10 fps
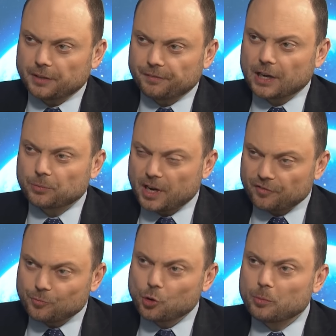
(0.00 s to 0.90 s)
In fact, we
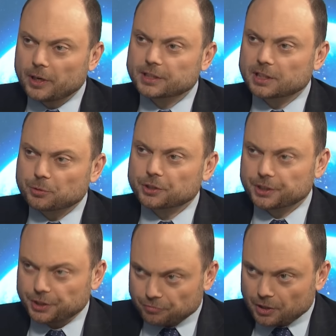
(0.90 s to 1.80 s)
have more political
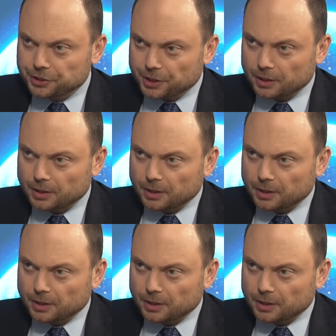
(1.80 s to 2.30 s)
prisoners in Russia